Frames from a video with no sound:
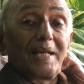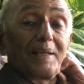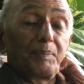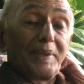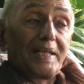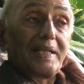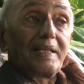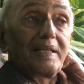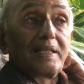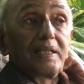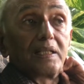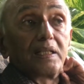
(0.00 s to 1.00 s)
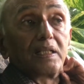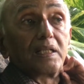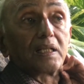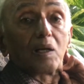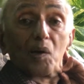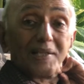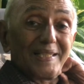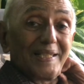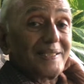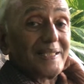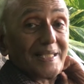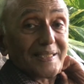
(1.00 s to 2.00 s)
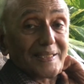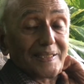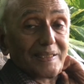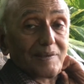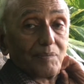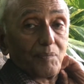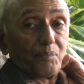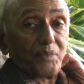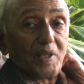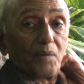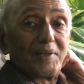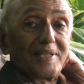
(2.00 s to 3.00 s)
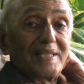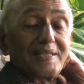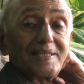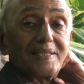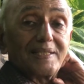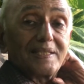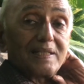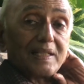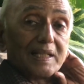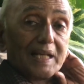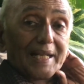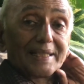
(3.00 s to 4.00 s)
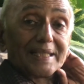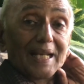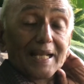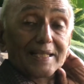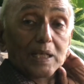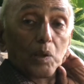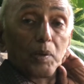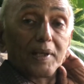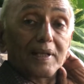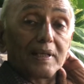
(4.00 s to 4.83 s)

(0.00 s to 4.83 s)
be consciousness, which is at our